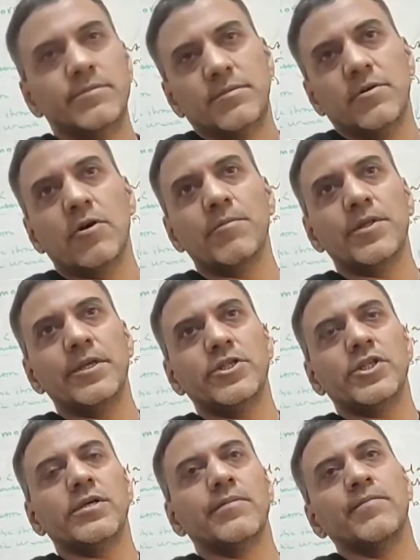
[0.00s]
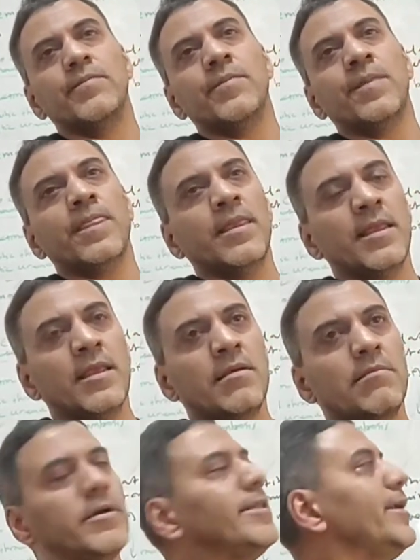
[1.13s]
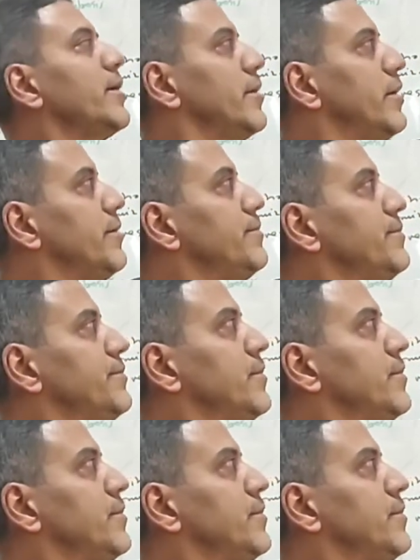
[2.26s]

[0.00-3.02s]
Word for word: uh, or petechia petechia